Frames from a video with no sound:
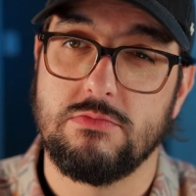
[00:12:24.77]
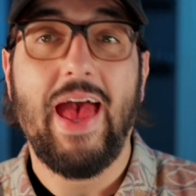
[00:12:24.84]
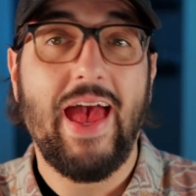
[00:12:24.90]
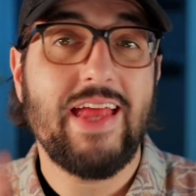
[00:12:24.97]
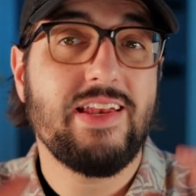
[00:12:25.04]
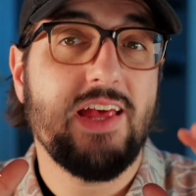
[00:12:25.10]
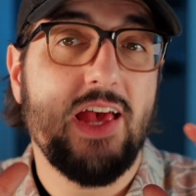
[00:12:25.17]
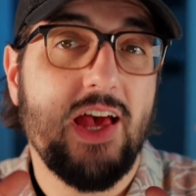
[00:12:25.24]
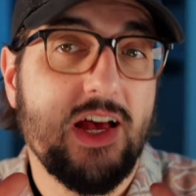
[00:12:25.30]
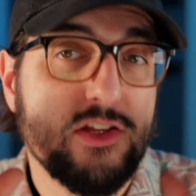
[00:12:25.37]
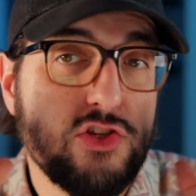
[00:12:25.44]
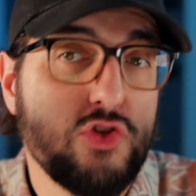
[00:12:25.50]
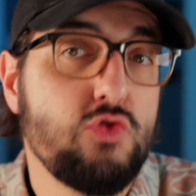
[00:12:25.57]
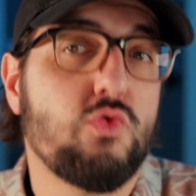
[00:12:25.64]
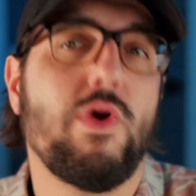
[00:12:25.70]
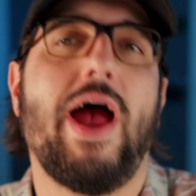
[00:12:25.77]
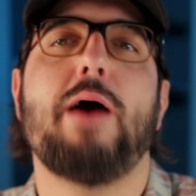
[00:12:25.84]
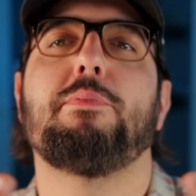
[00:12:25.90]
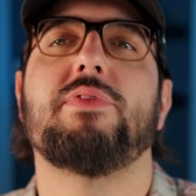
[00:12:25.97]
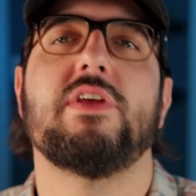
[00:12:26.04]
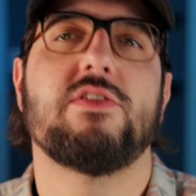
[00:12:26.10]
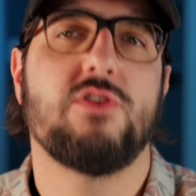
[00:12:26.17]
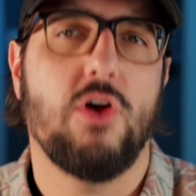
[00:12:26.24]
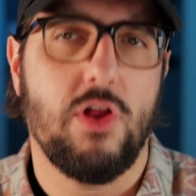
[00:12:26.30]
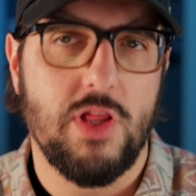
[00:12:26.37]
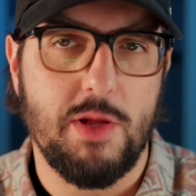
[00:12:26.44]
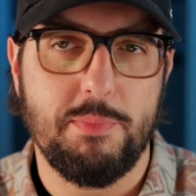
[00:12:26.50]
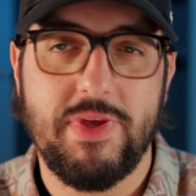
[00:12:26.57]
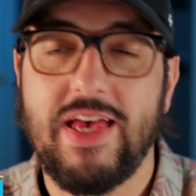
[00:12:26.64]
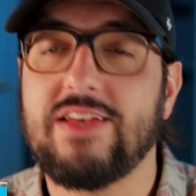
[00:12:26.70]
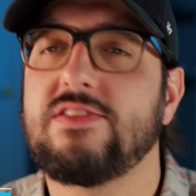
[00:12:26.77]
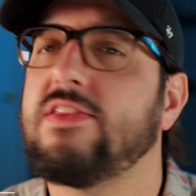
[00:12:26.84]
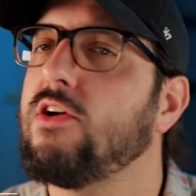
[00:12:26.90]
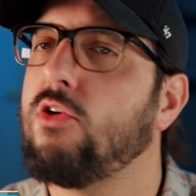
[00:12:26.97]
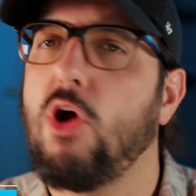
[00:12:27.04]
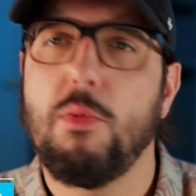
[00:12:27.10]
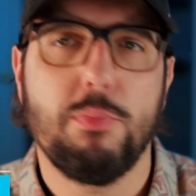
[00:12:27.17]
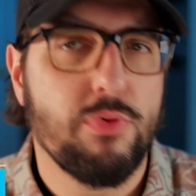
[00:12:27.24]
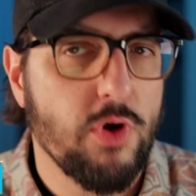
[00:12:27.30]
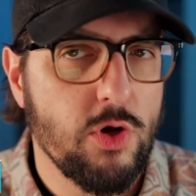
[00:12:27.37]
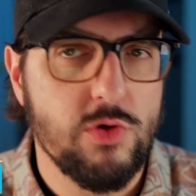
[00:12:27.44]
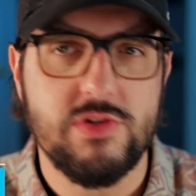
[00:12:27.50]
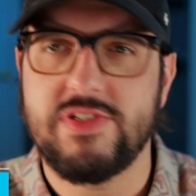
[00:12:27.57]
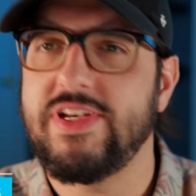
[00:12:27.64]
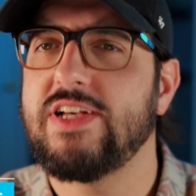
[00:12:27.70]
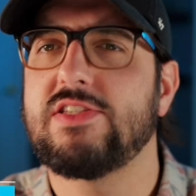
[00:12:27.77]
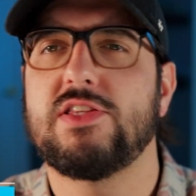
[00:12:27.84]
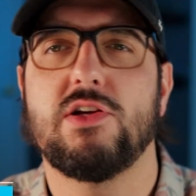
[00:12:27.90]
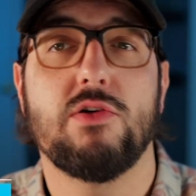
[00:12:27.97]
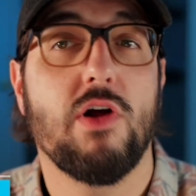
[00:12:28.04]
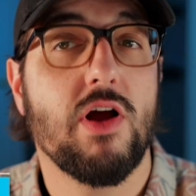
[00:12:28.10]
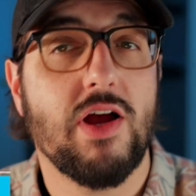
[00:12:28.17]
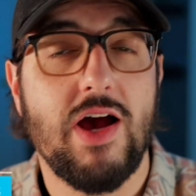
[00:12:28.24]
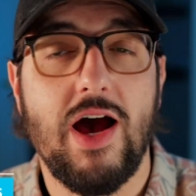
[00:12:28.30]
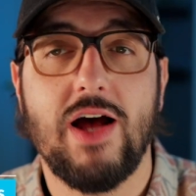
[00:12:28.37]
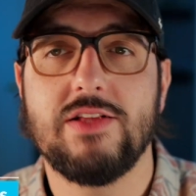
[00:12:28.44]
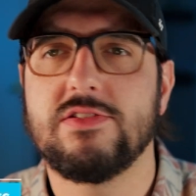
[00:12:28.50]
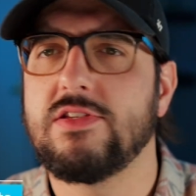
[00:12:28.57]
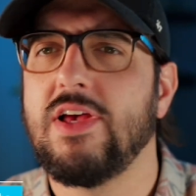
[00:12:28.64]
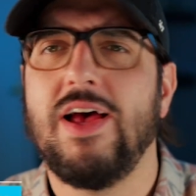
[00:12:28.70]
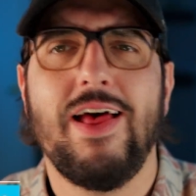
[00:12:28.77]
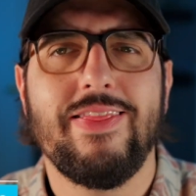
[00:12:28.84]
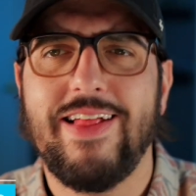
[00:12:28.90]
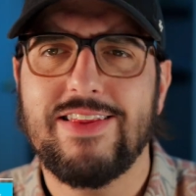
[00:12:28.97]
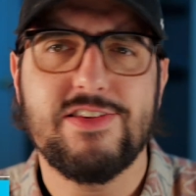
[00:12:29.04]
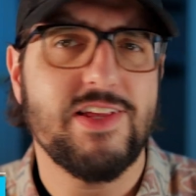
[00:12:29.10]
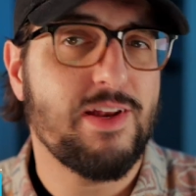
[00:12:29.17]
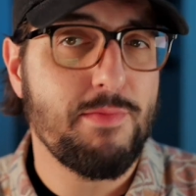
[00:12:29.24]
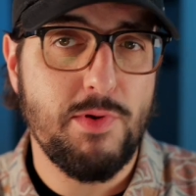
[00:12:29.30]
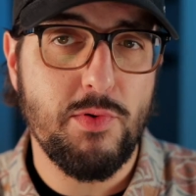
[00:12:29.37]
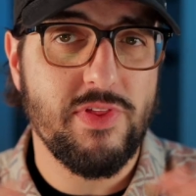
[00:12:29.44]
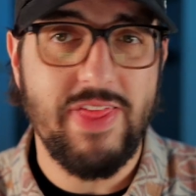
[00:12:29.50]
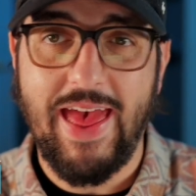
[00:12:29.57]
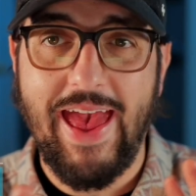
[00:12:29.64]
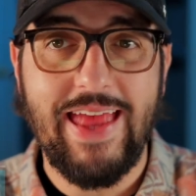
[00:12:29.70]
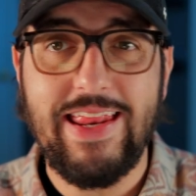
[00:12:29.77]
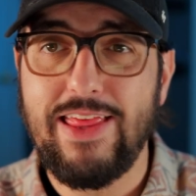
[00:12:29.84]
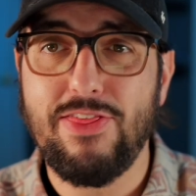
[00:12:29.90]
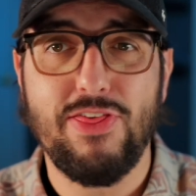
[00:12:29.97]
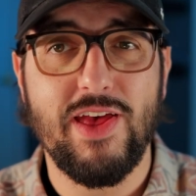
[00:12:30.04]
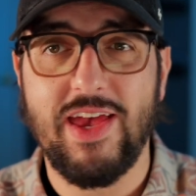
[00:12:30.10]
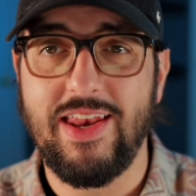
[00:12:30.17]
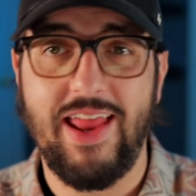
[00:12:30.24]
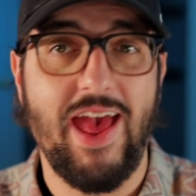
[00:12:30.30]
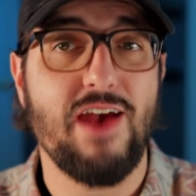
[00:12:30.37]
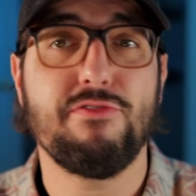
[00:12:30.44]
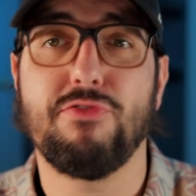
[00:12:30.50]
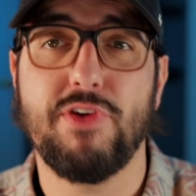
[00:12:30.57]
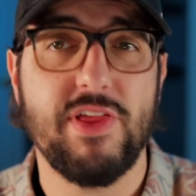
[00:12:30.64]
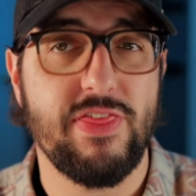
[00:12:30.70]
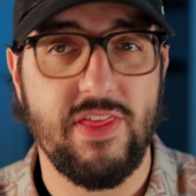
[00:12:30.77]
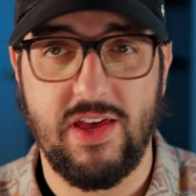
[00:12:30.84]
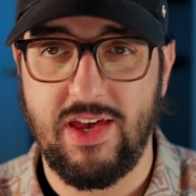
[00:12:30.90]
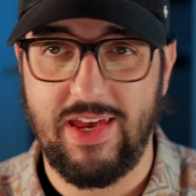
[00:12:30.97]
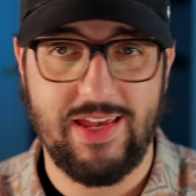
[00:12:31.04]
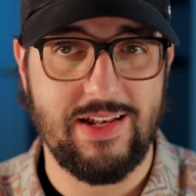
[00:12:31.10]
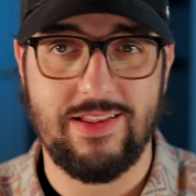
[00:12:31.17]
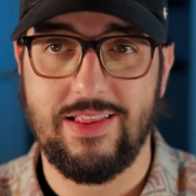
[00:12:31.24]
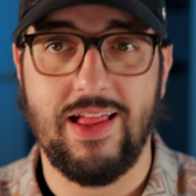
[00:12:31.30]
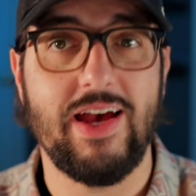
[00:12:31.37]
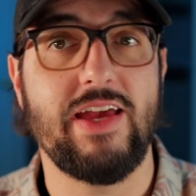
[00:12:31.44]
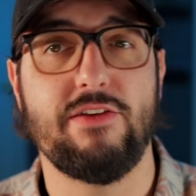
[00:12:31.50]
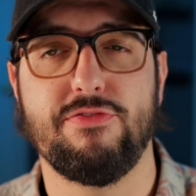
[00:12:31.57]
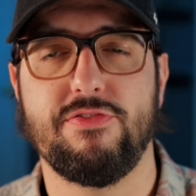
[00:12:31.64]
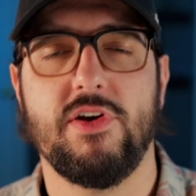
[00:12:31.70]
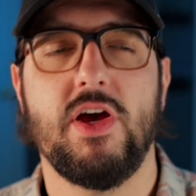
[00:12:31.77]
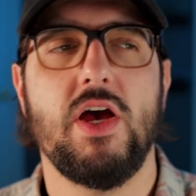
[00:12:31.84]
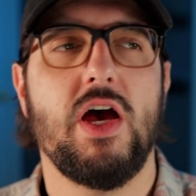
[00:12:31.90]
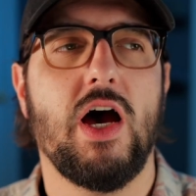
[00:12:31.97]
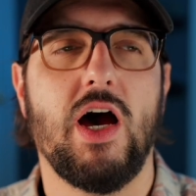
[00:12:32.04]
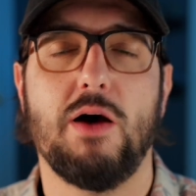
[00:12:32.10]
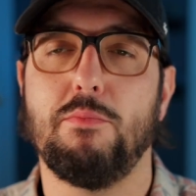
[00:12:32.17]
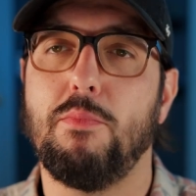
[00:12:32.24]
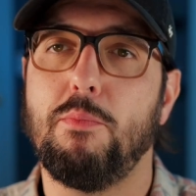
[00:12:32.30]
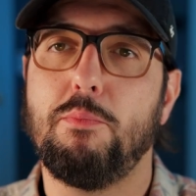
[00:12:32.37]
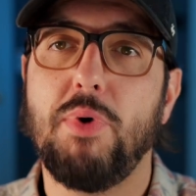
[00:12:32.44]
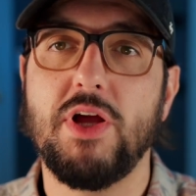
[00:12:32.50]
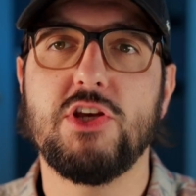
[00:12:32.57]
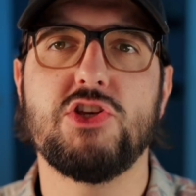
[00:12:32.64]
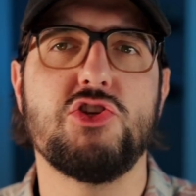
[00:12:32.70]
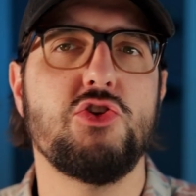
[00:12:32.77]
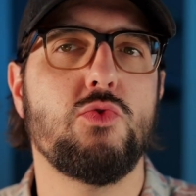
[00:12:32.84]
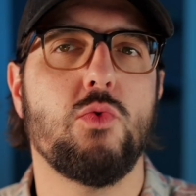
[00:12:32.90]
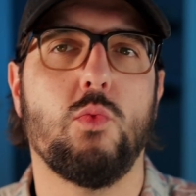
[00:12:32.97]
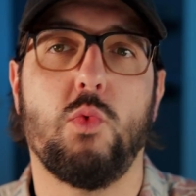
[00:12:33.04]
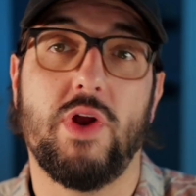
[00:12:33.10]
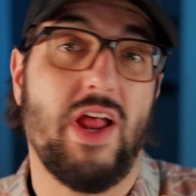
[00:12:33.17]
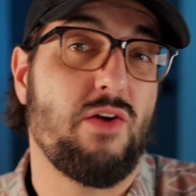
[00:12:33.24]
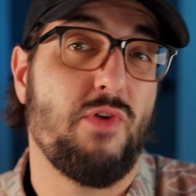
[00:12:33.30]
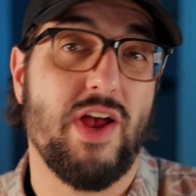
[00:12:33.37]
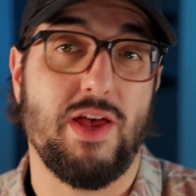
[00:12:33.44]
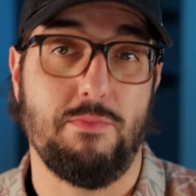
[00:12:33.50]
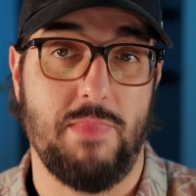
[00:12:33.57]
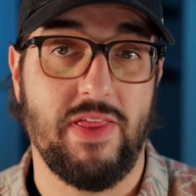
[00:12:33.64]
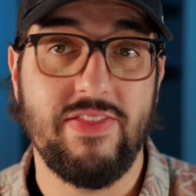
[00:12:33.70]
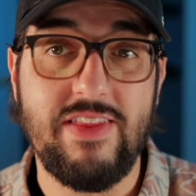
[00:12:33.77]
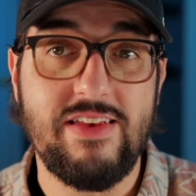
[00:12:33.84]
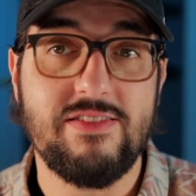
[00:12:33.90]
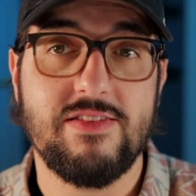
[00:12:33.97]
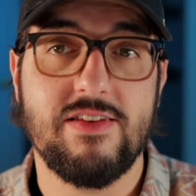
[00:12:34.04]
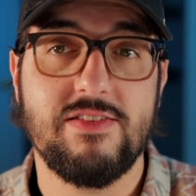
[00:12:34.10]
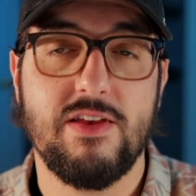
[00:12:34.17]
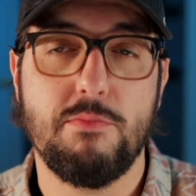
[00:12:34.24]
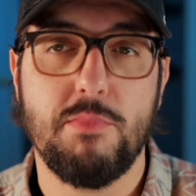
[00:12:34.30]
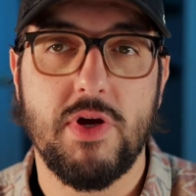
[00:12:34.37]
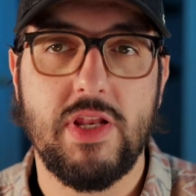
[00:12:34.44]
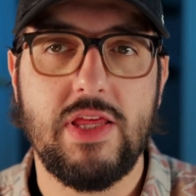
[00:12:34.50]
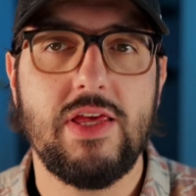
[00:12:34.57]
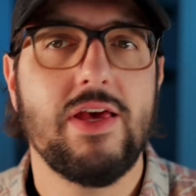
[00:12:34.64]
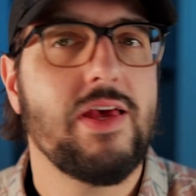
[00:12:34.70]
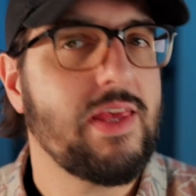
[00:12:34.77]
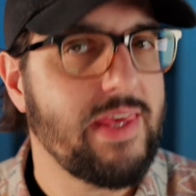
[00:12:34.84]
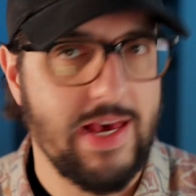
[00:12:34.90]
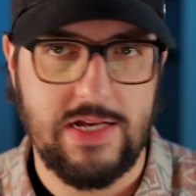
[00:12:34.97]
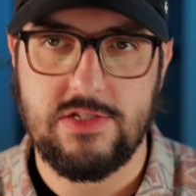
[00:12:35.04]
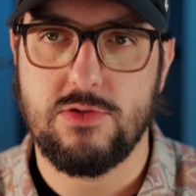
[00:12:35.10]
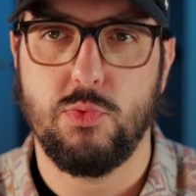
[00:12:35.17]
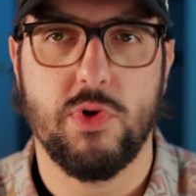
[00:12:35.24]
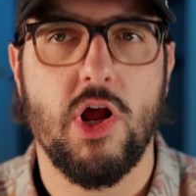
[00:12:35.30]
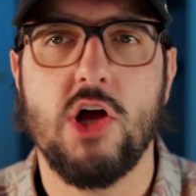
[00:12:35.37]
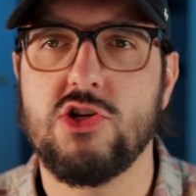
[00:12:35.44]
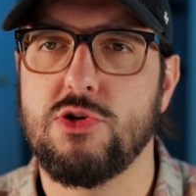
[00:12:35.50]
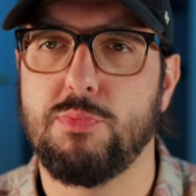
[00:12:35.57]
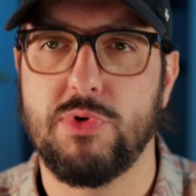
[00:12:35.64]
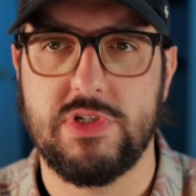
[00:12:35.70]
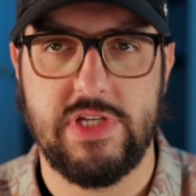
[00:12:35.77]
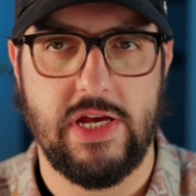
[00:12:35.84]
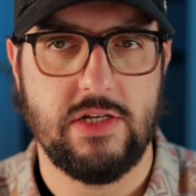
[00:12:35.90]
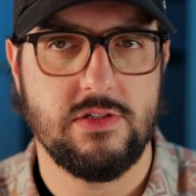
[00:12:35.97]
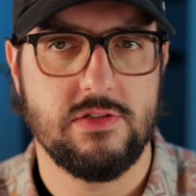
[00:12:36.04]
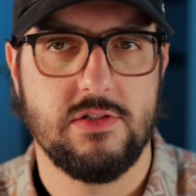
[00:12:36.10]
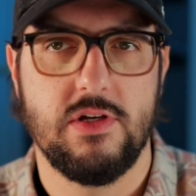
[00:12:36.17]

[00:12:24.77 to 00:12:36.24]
And to wrap this all up, yes, there are pros, yes, there are cons. That's going to be with anything and everything in life. But would I recommend these to somebody? Yes, 100%.